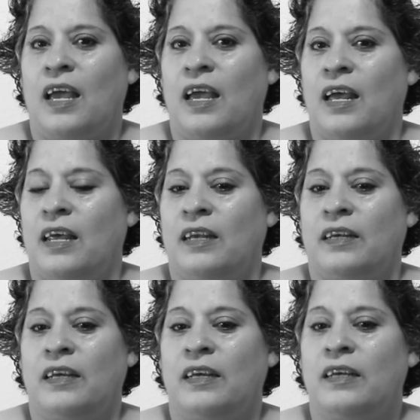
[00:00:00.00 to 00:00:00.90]

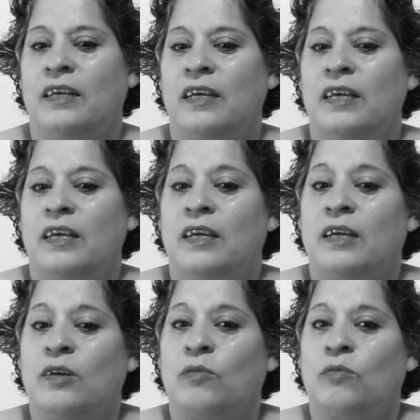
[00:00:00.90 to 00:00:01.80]
And
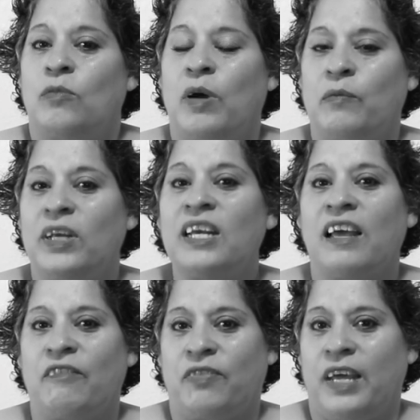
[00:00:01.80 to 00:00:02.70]
when we
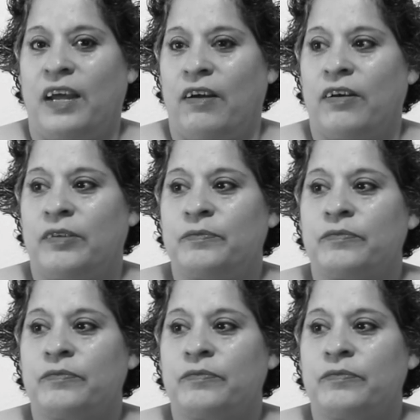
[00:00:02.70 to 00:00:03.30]
left there,